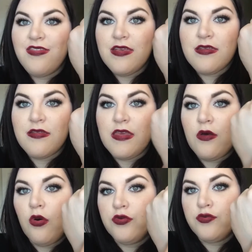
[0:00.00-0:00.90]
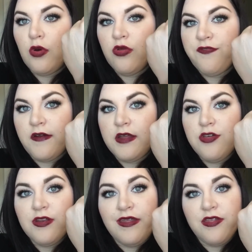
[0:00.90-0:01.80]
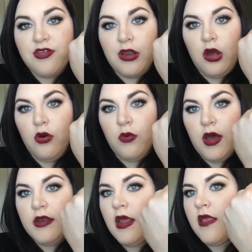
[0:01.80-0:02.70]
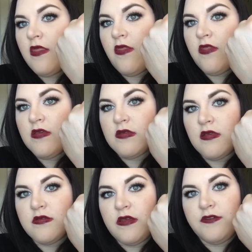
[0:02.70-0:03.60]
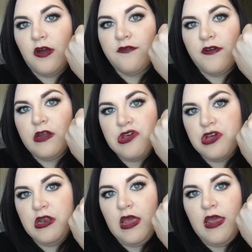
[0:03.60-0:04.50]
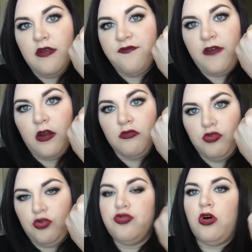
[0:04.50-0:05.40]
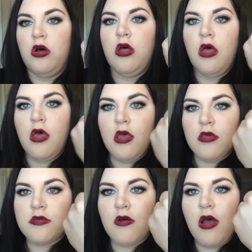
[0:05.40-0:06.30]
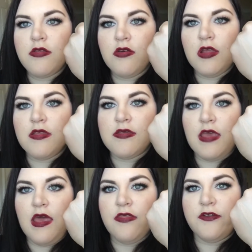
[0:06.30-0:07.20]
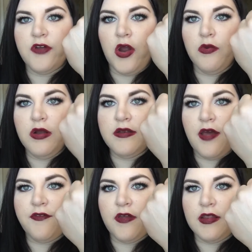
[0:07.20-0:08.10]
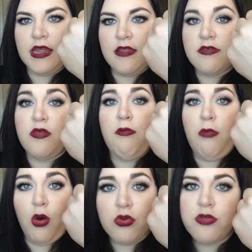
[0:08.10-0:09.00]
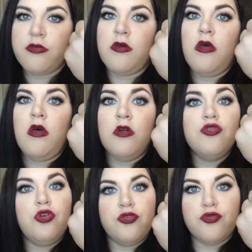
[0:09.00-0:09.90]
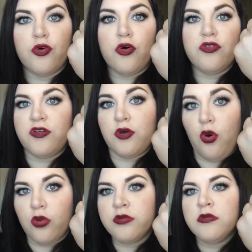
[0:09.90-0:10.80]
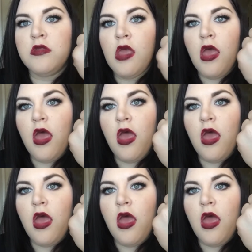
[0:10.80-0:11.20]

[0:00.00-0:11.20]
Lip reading: This is the Golden Rose Foundation in the shade 01. And then this is the Tarte Foundation in Fair Neutral. So as you can see, the Tarte one definitely leans the most neutral to golden.